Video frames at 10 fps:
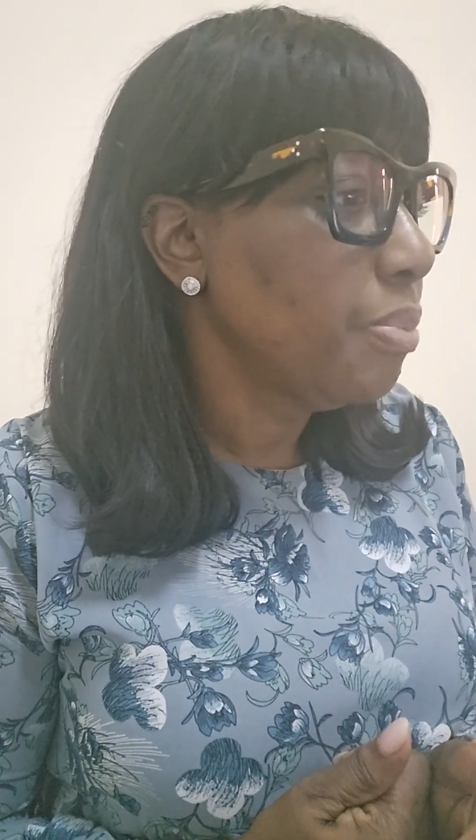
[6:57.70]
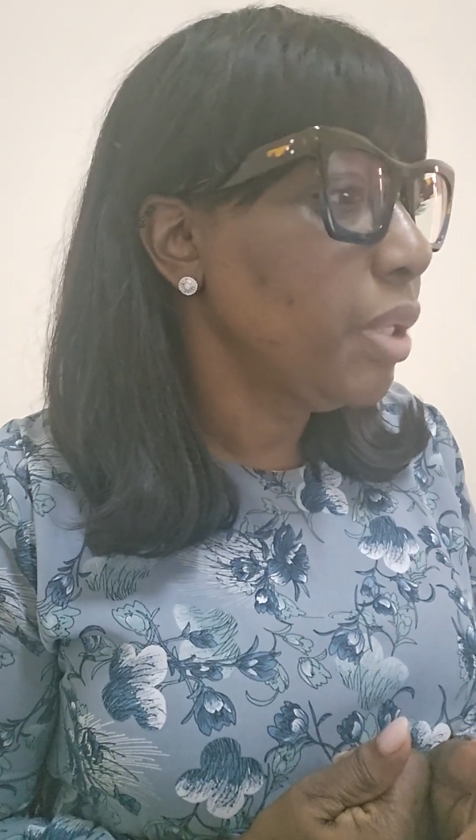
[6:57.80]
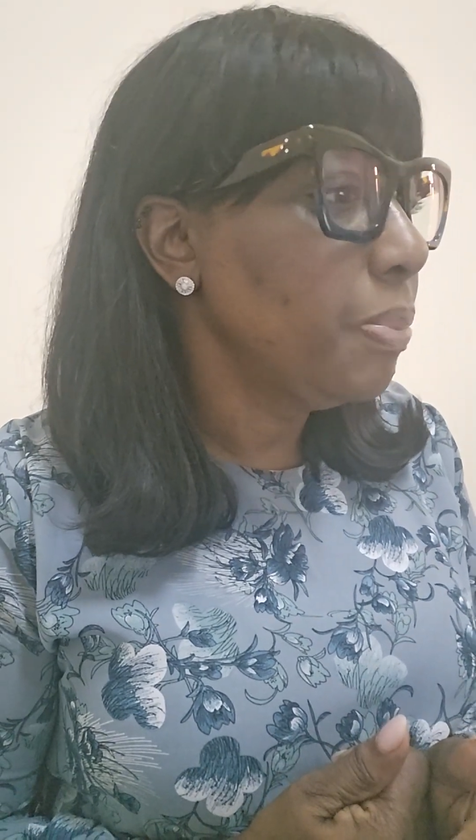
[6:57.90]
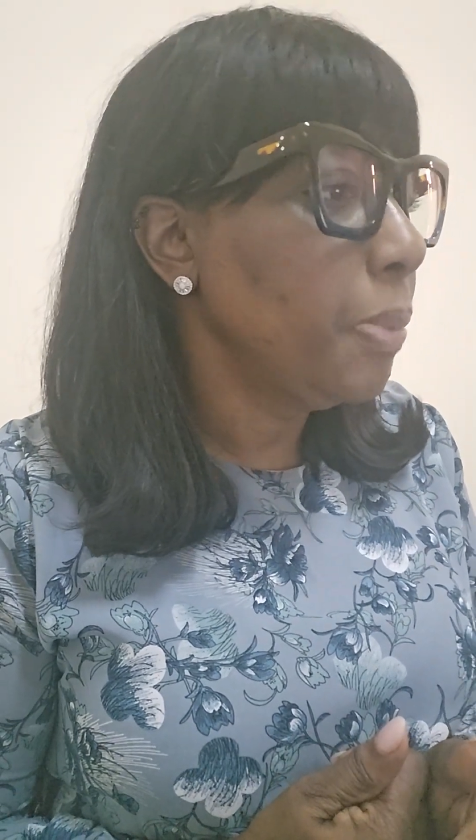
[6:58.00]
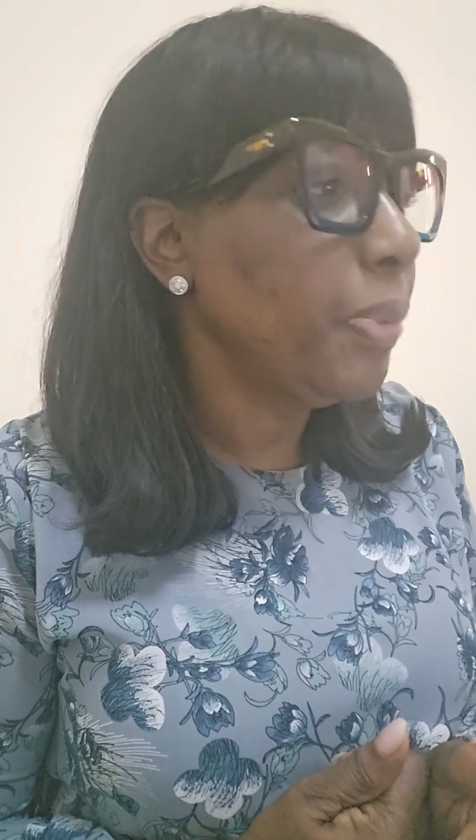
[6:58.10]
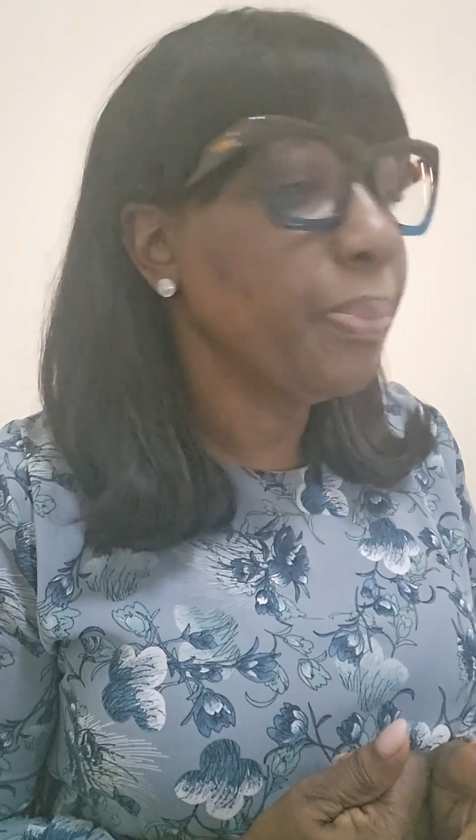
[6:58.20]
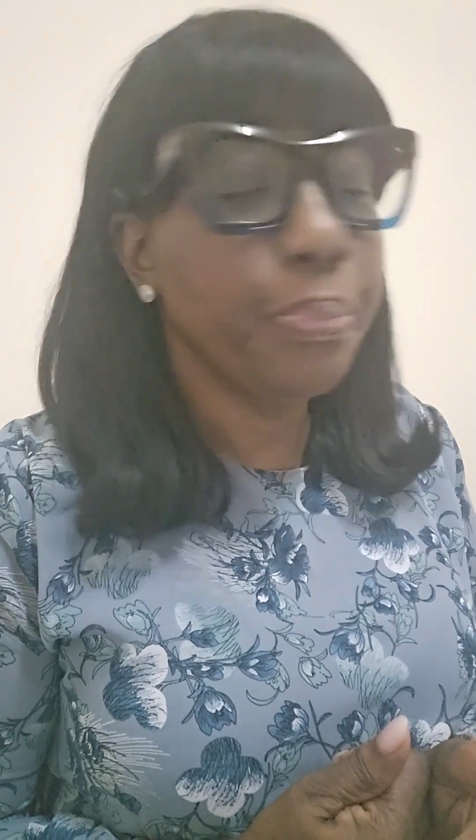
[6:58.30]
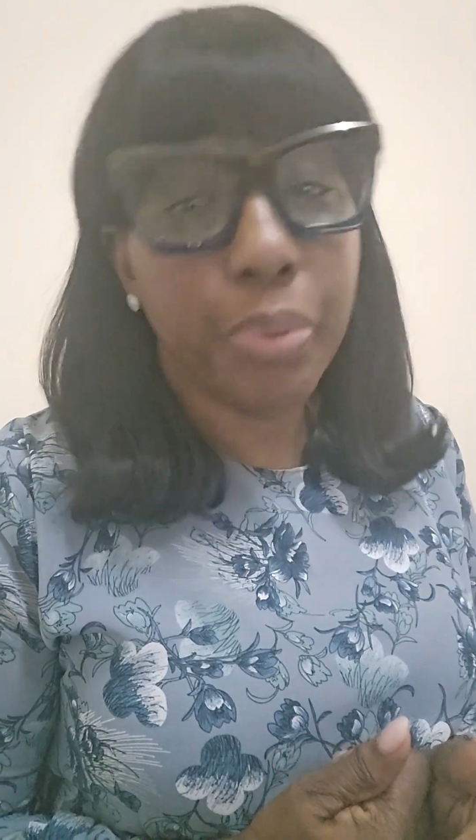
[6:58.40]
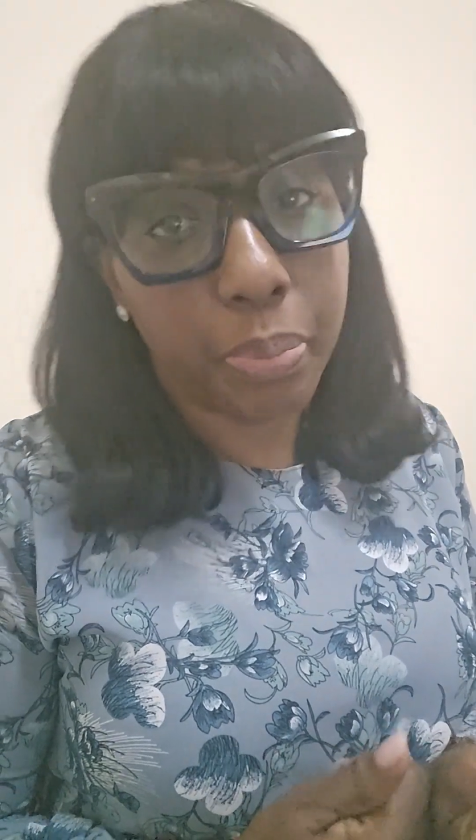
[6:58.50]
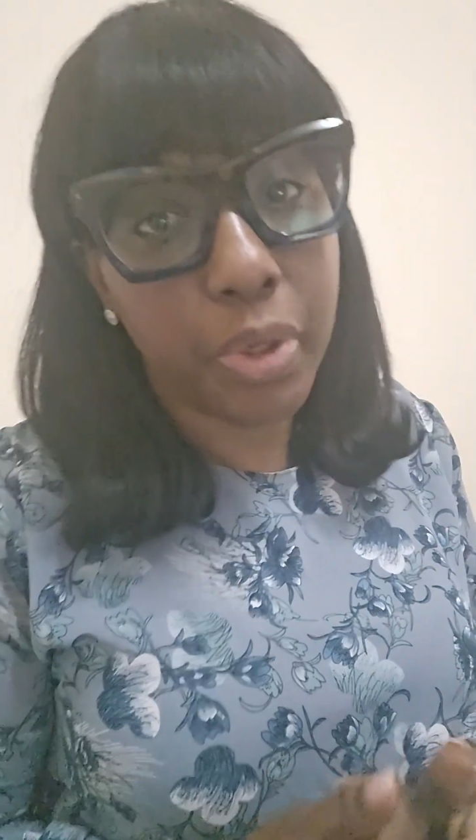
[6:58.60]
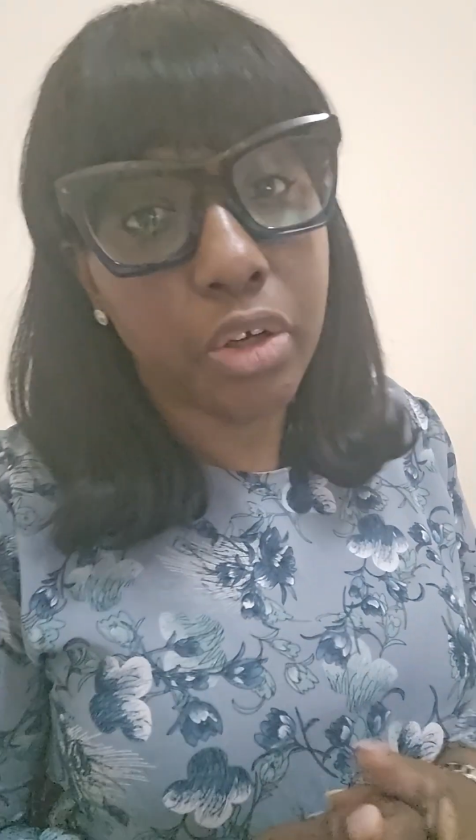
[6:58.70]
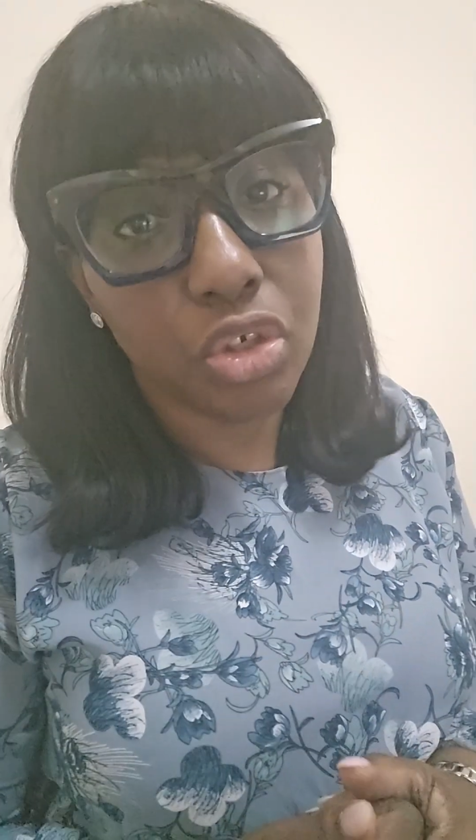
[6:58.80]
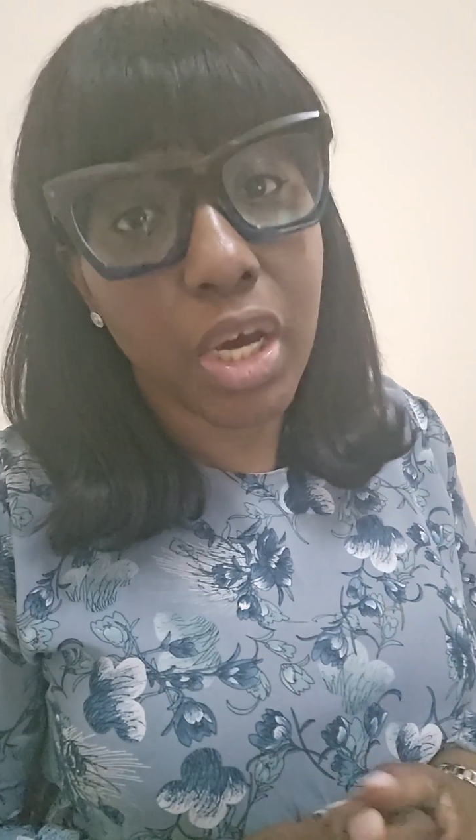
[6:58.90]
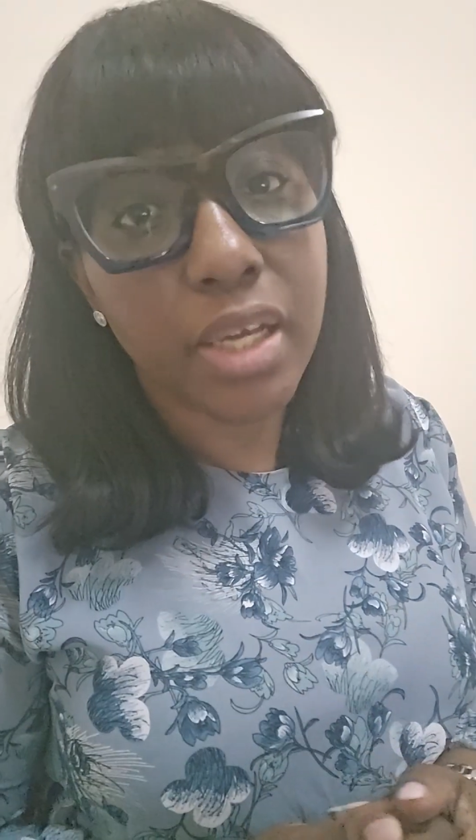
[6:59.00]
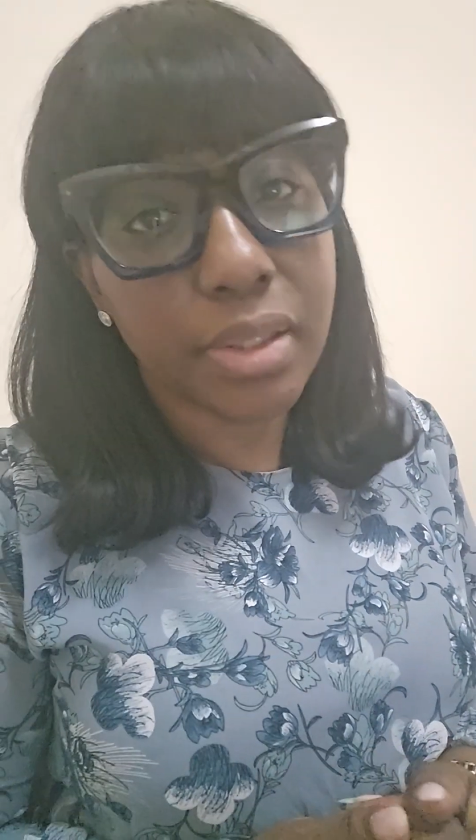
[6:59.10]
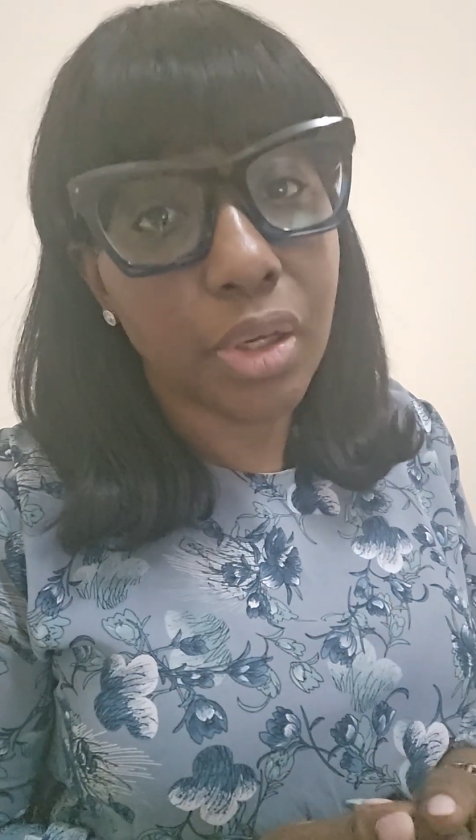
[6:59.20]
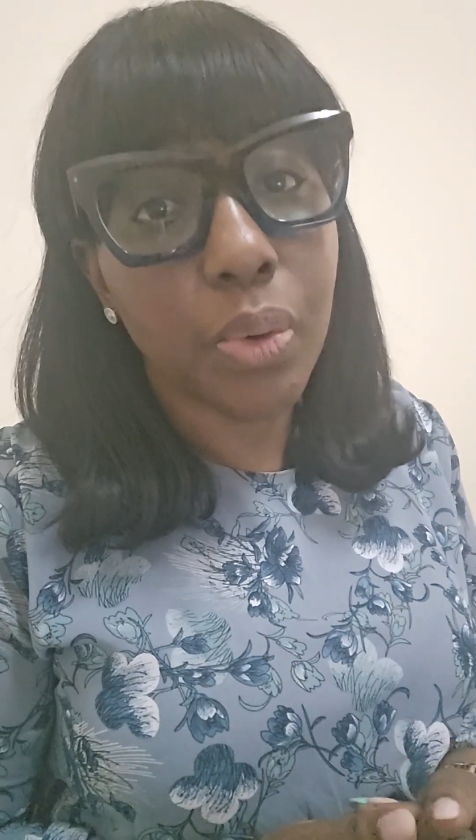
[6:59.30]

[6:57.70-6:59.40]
Be prepared to answer